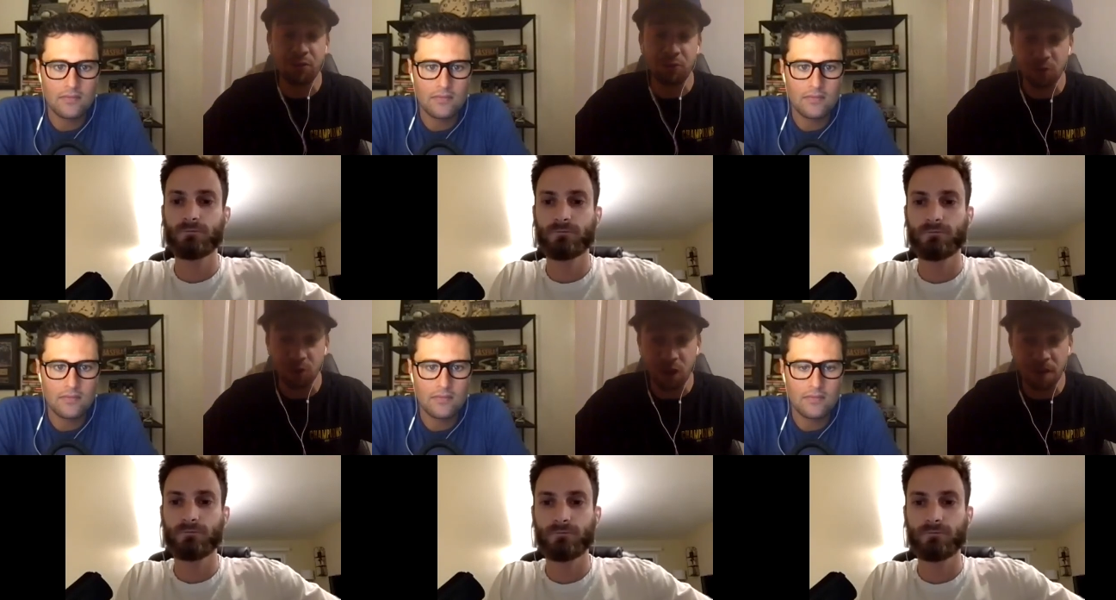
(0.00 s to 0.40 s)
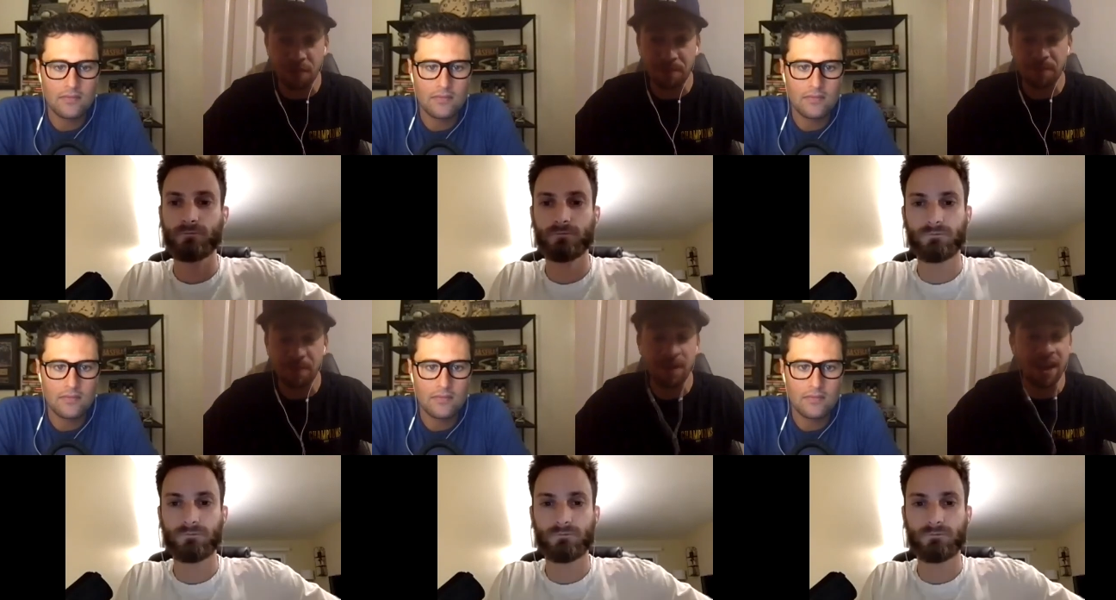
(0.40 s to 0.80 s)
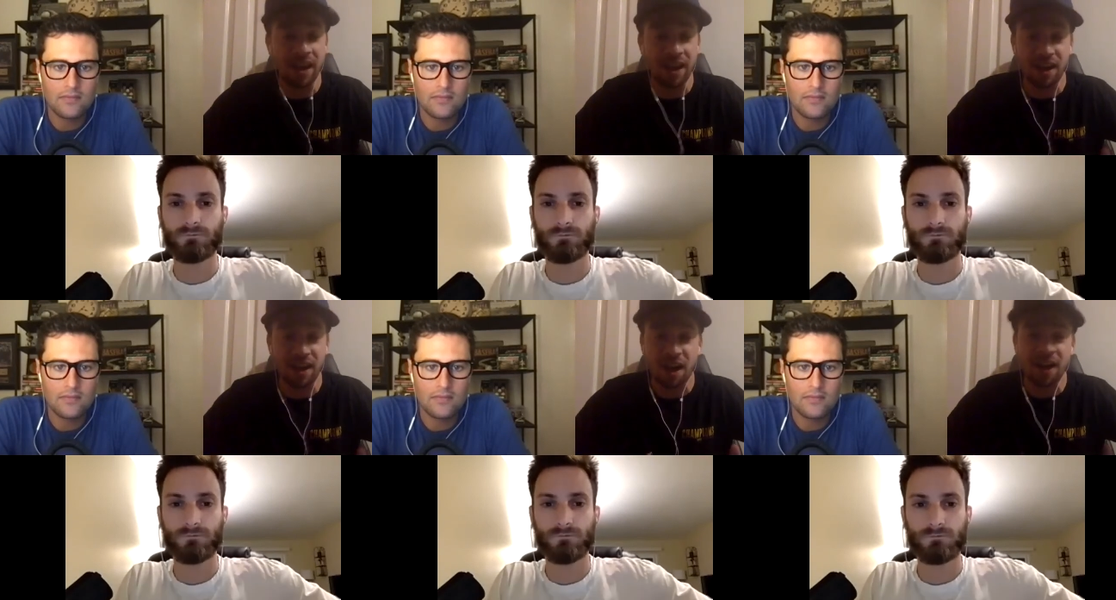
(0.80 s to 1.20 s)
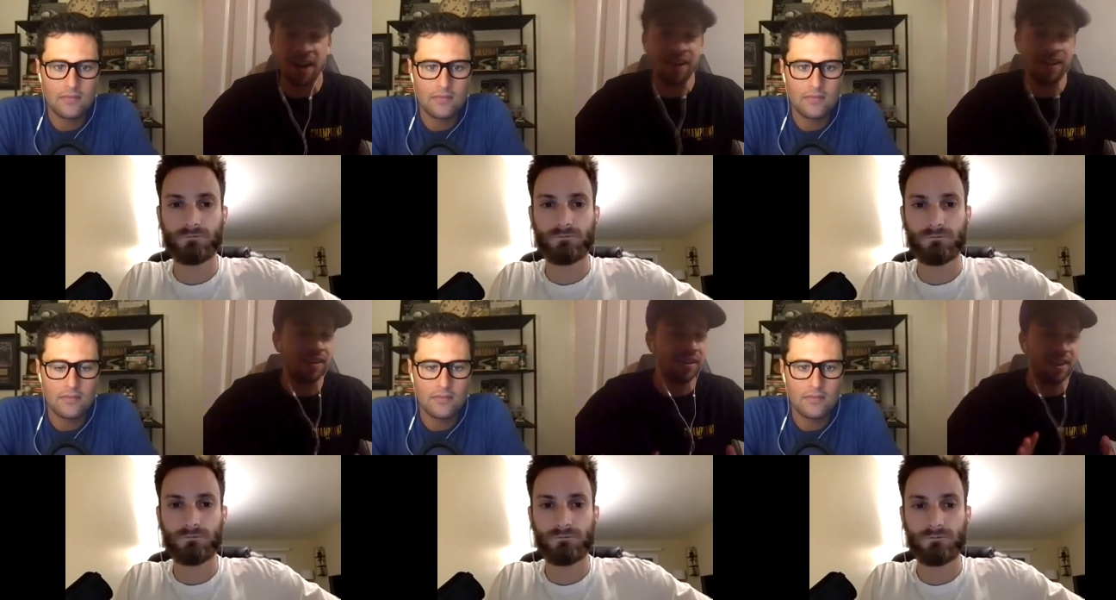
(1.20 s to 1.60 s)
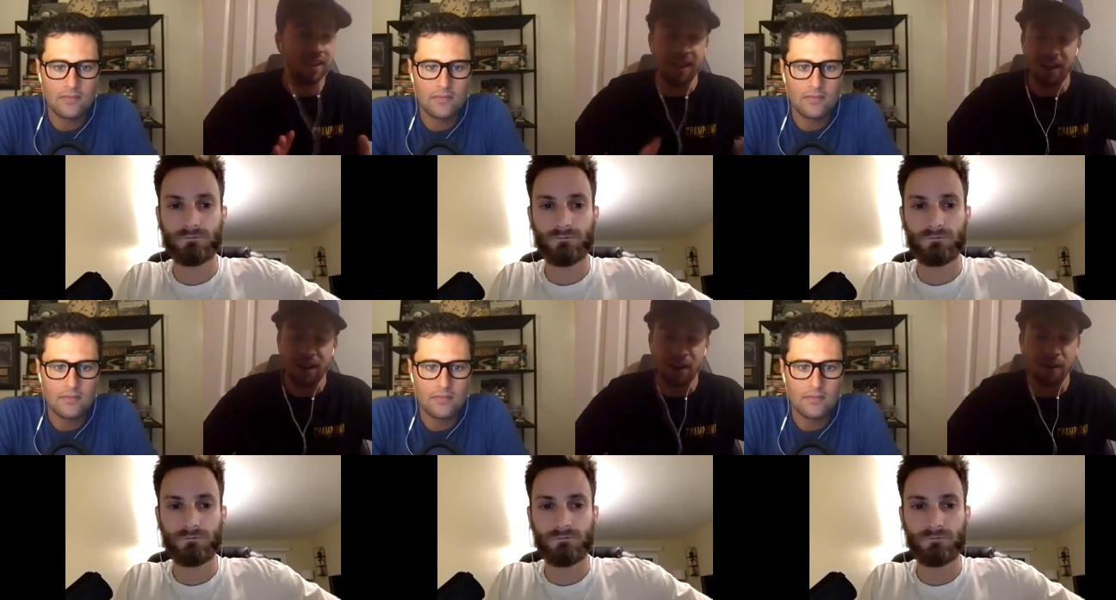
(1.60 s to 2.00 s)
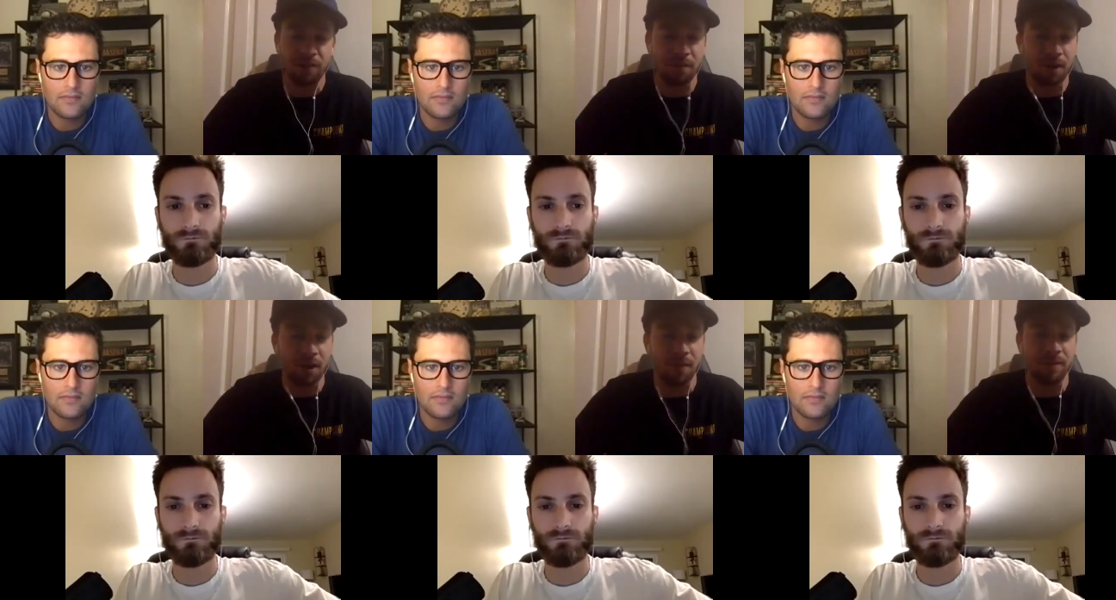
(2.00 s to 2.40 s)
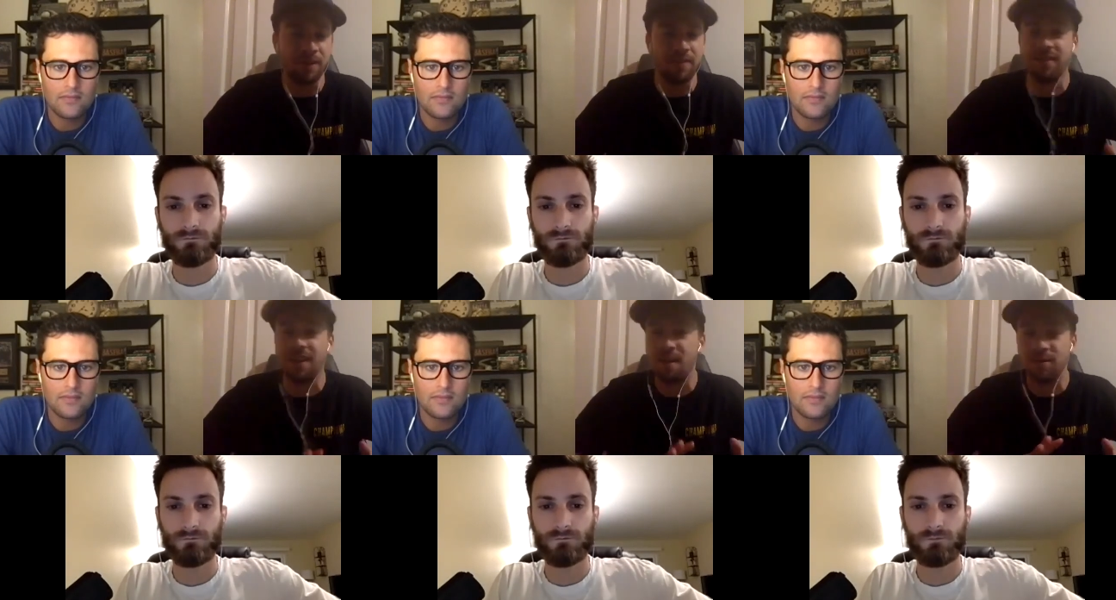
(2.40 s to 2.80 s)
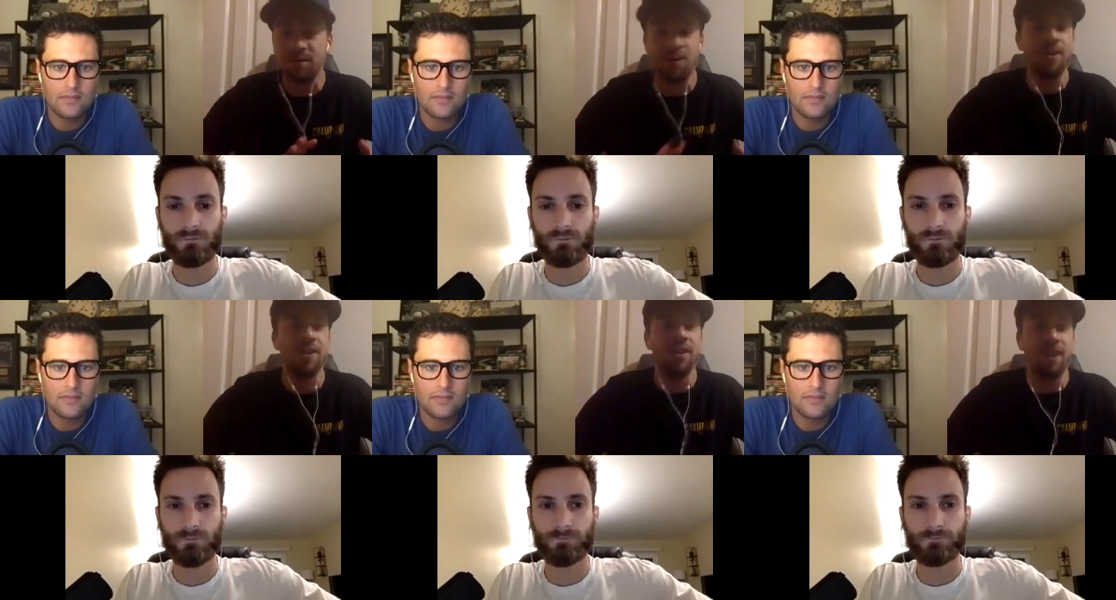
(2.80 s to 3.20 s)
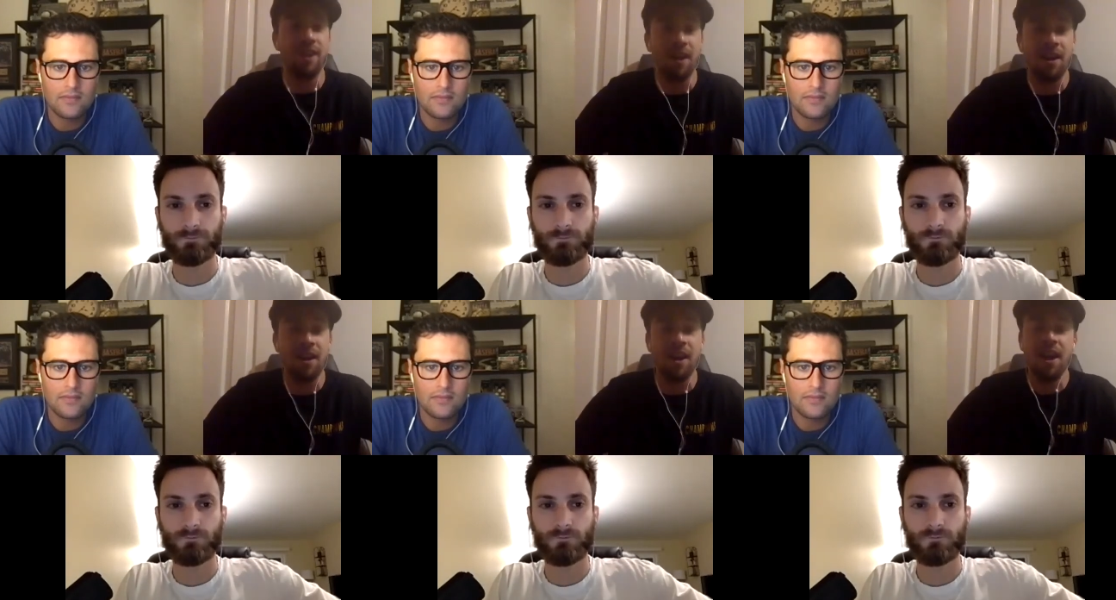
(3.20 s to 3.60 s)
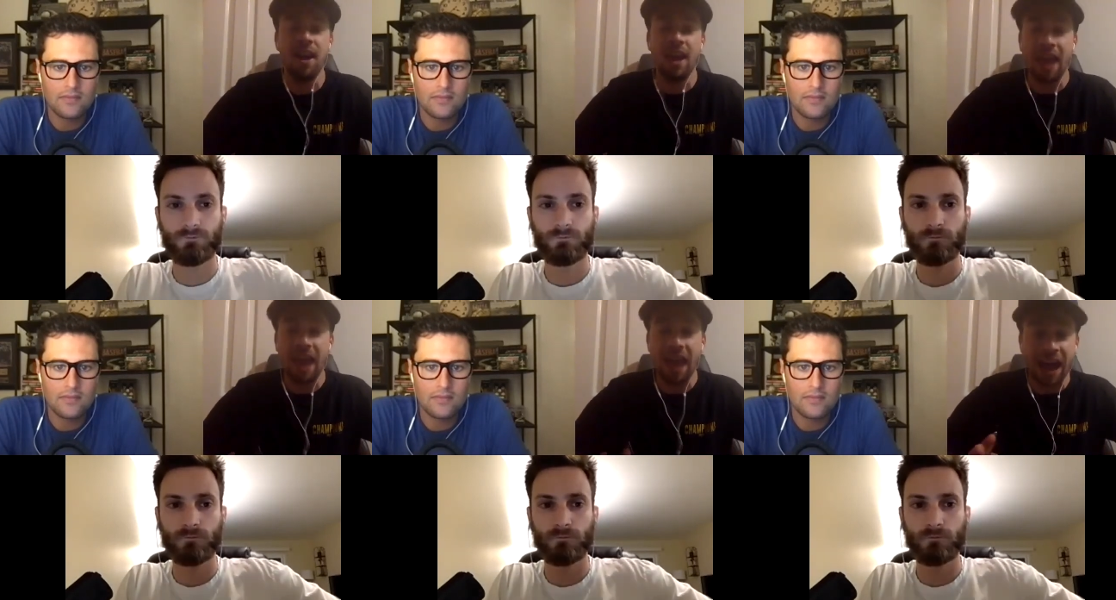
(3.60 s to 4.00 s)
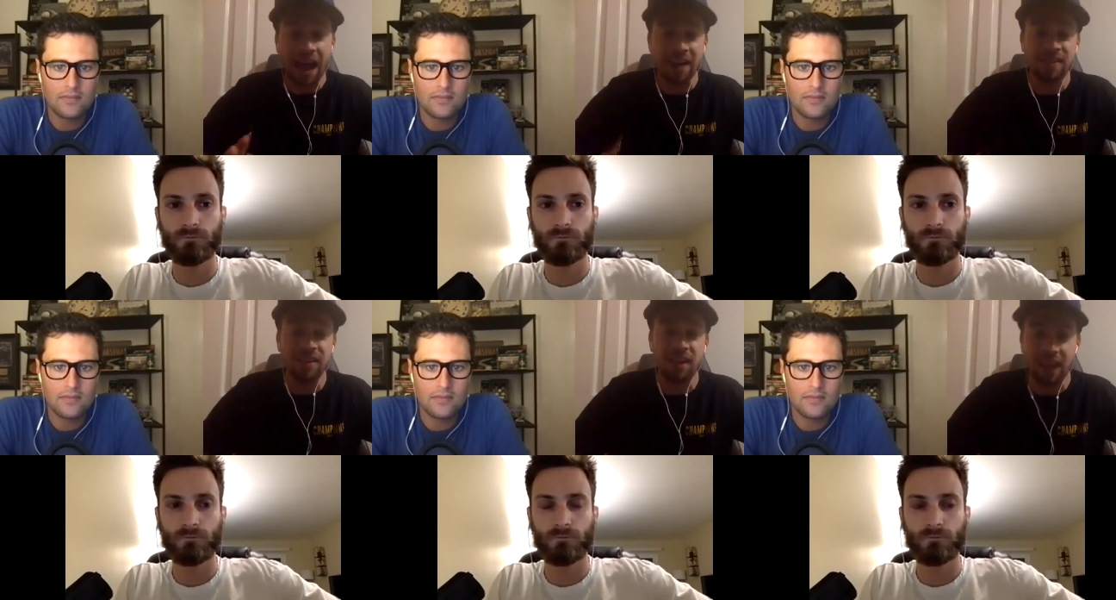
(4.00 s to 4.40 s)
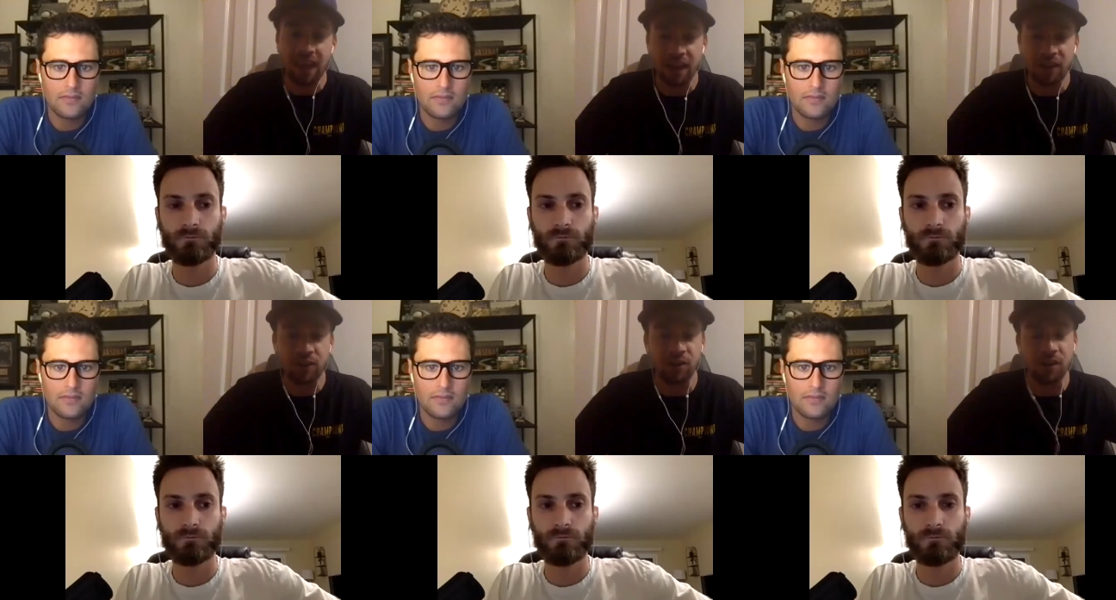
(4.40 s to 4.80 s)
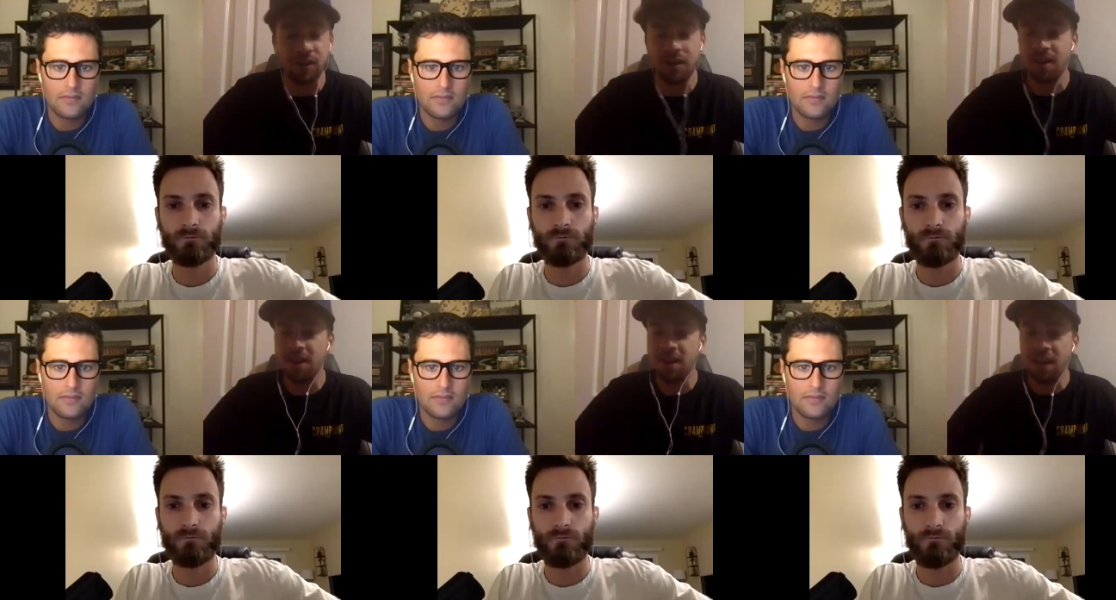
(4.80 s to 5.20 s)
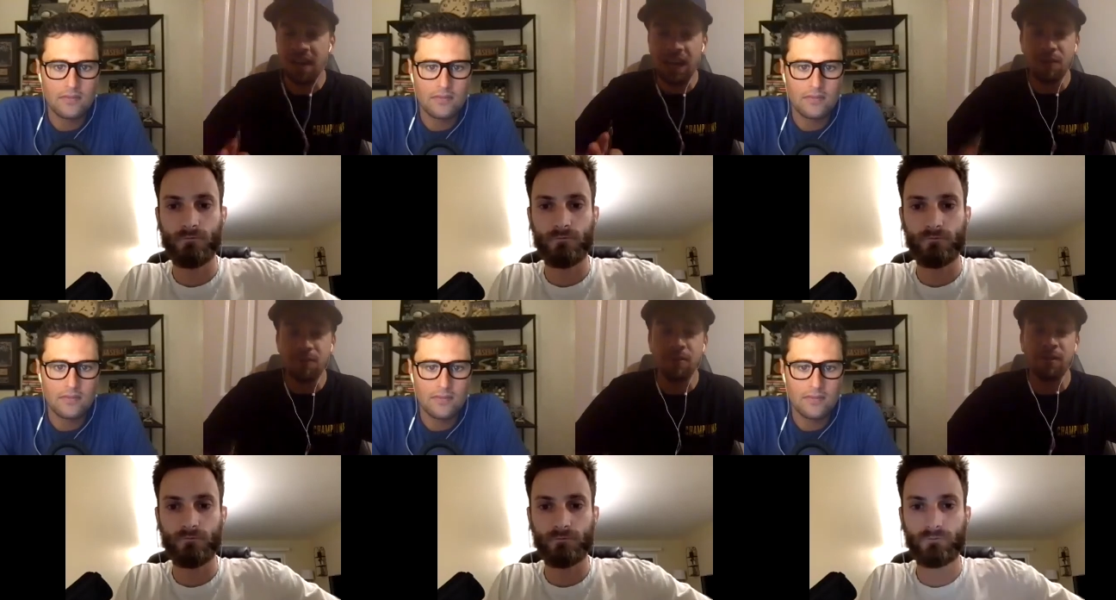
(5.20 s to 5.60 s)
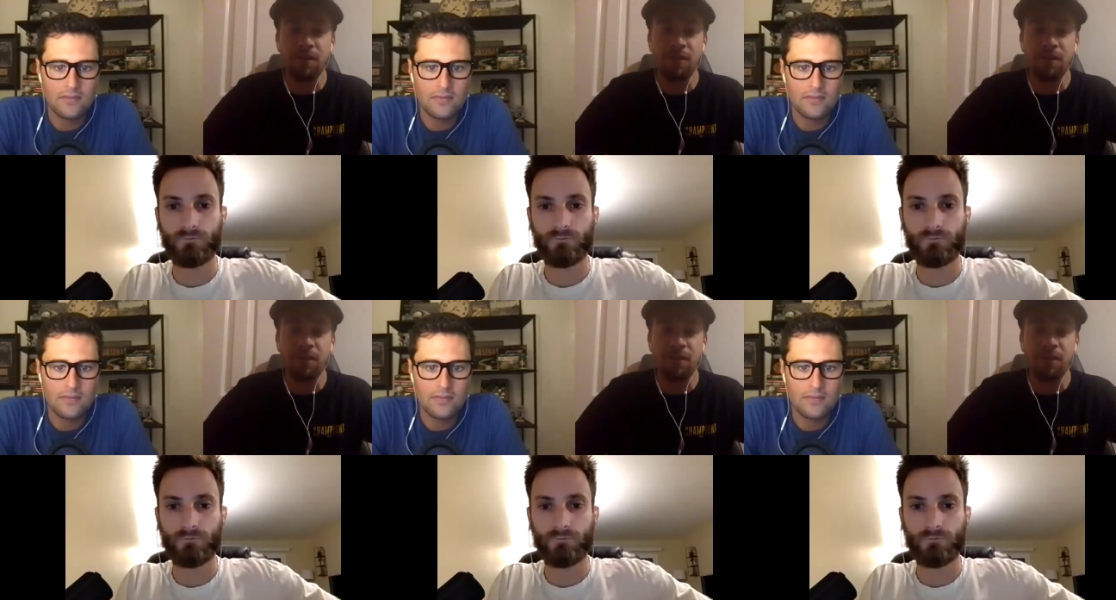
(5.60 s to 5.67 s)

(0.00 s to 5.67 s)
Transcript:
Speaker 1: grew up, and not the hitter part, because that was already there. As a catcher, he was